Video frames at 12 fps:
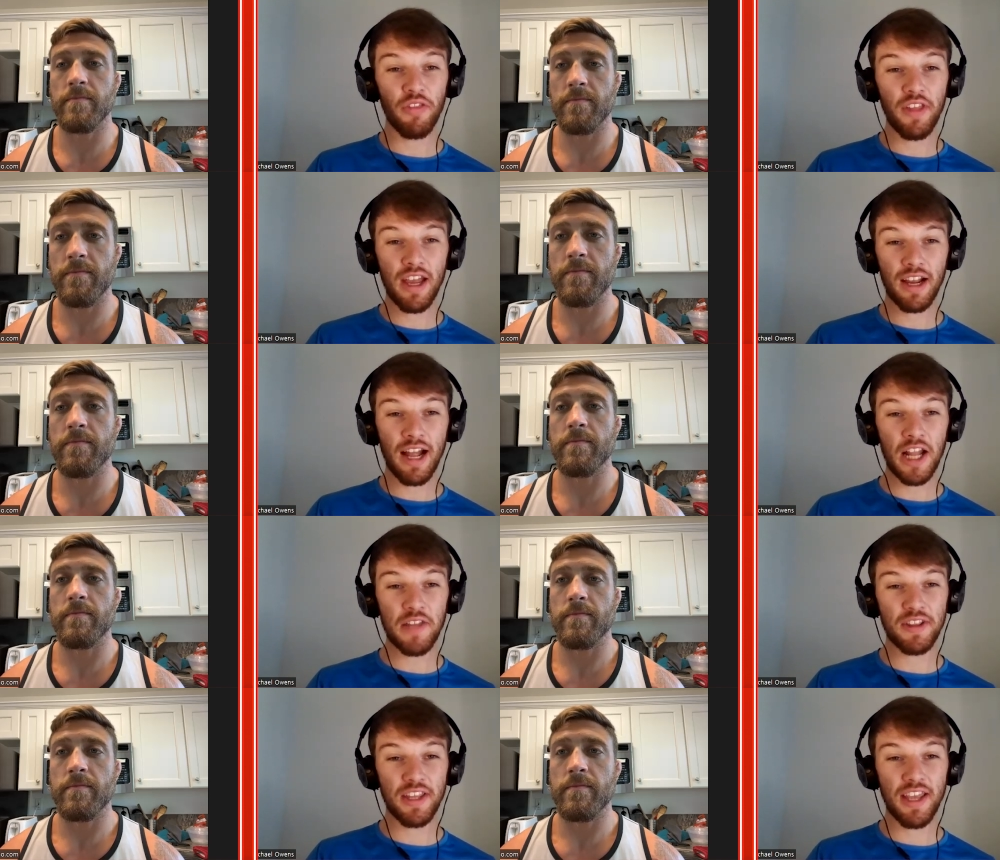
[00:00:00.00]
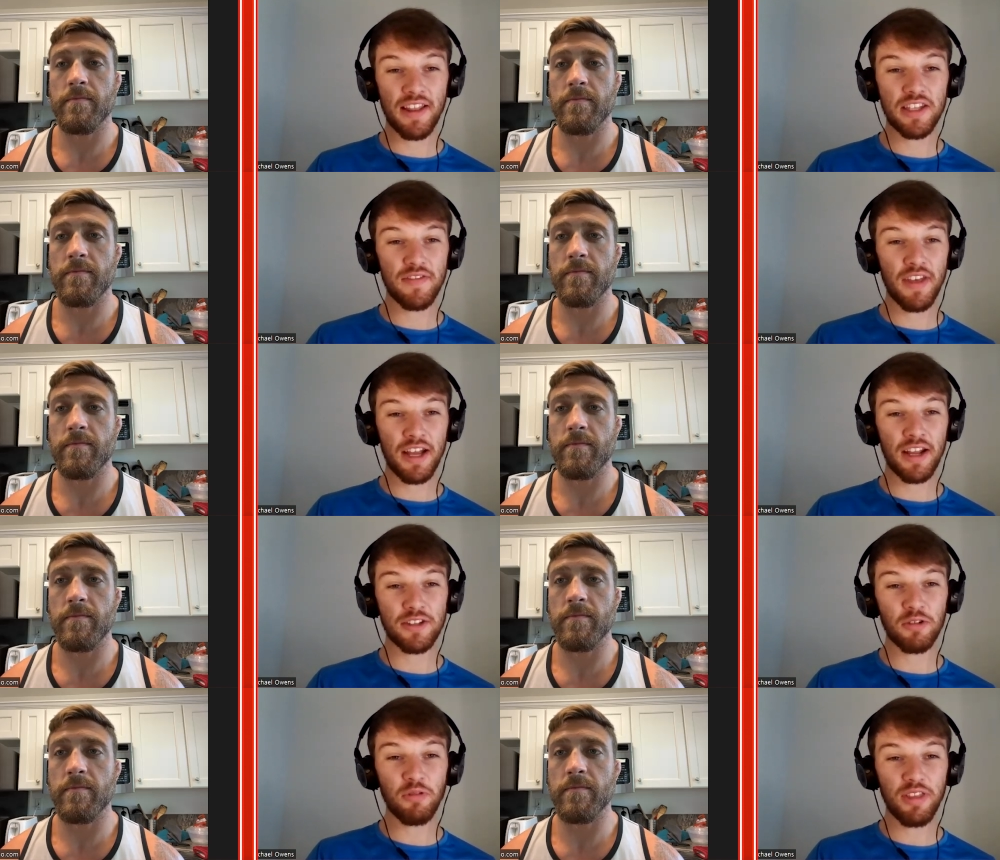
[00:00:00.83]
Speaker 1: on there kind of at the end of it, and I
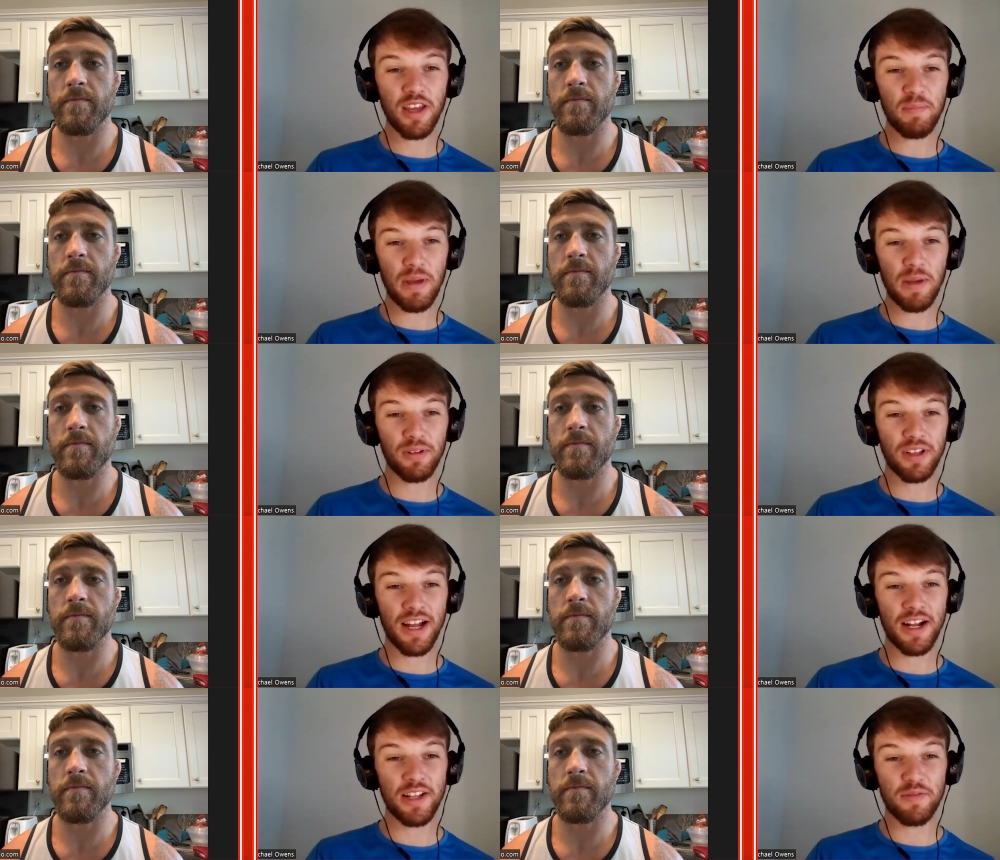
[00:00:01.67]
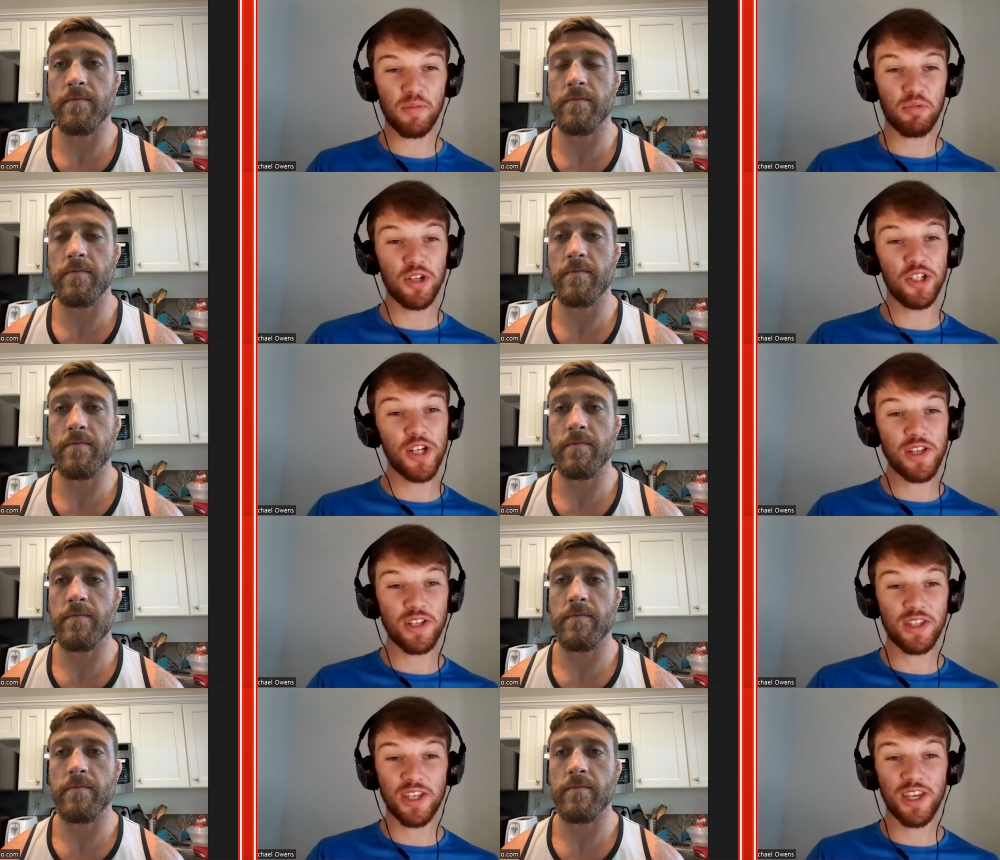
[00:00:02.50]
don't think people kind of
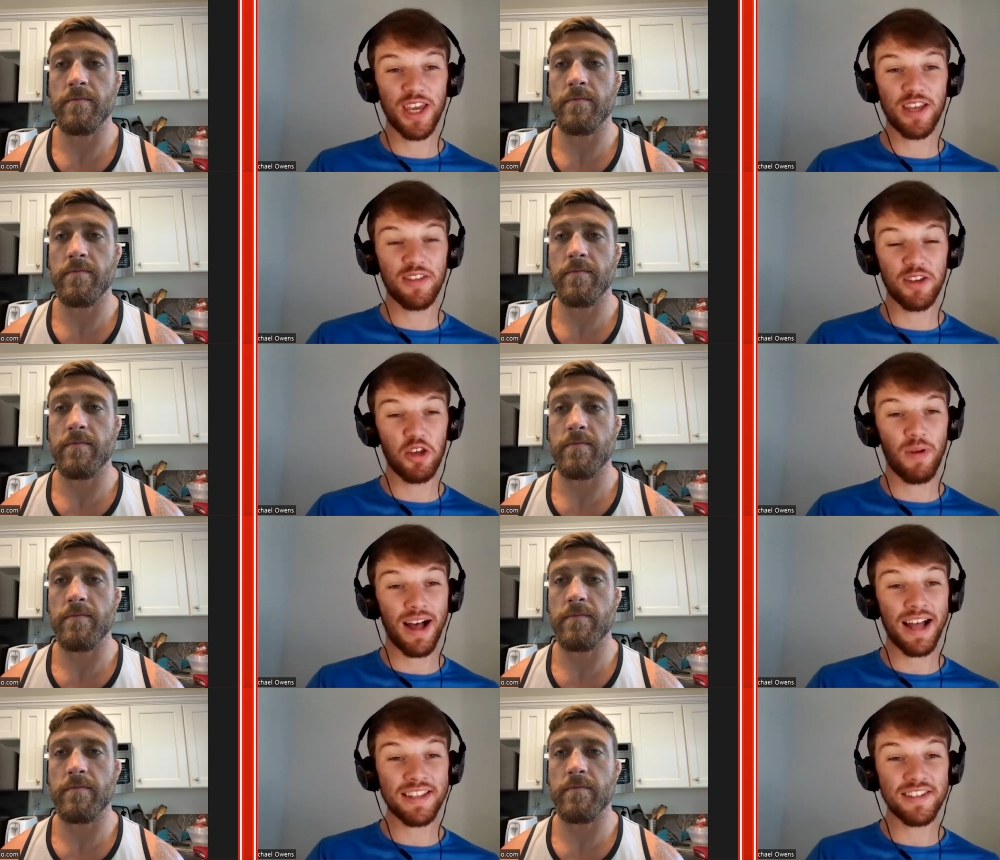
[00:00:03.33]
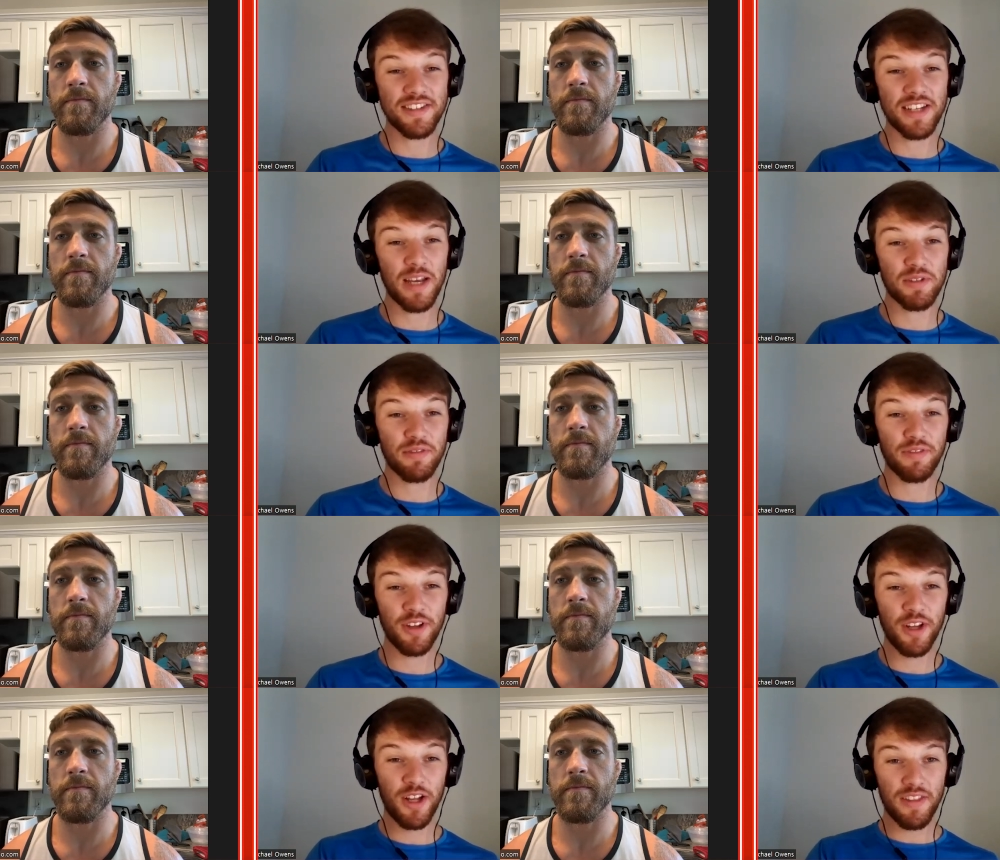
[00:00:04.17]
appreciated the year that you had in terms of
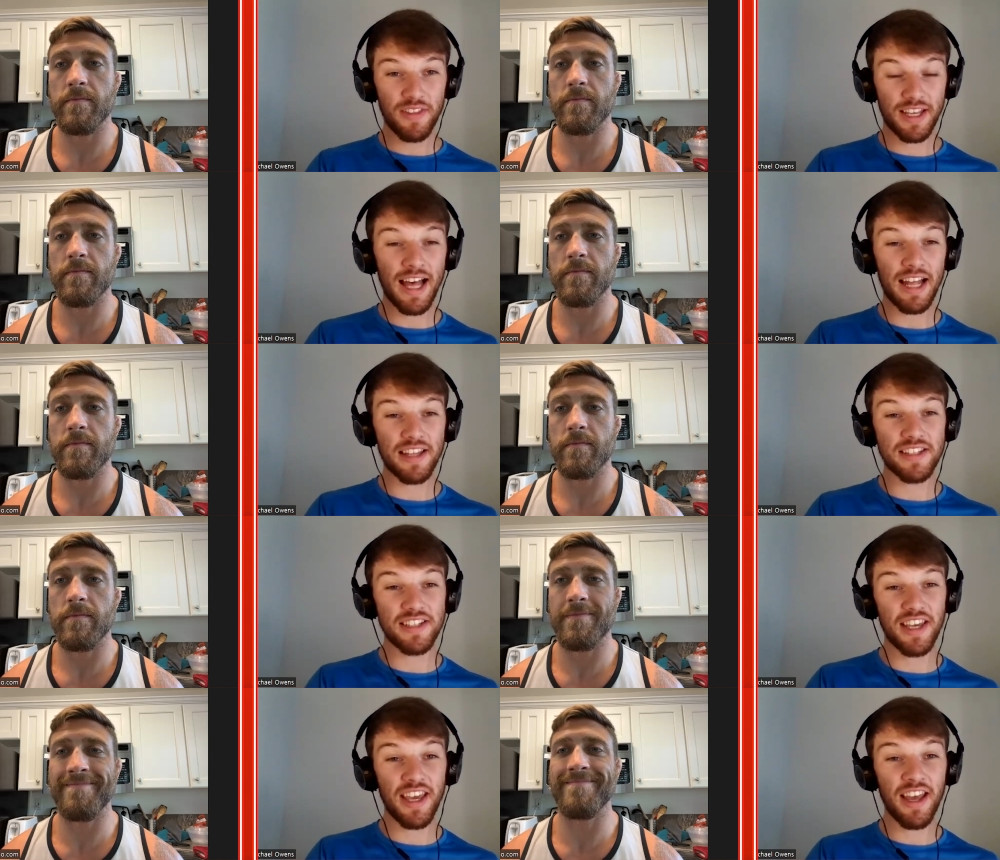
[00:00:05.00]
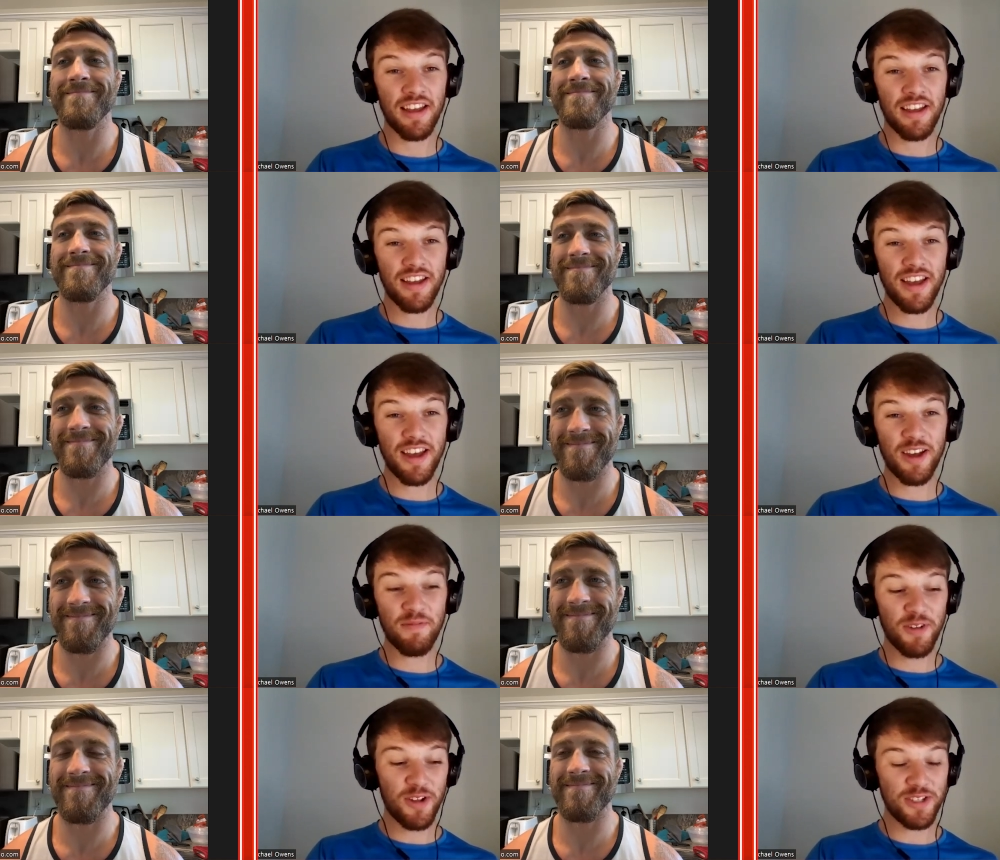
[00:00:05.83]
the calendar year.
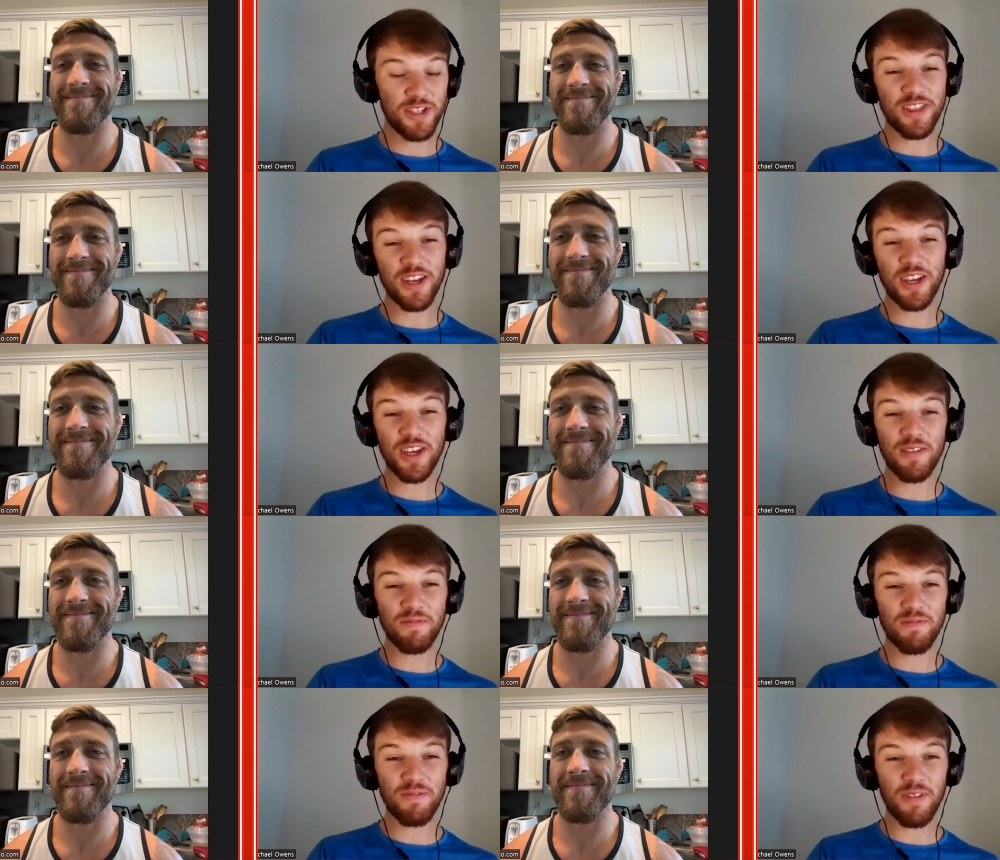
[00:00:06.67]
Um, do you think you?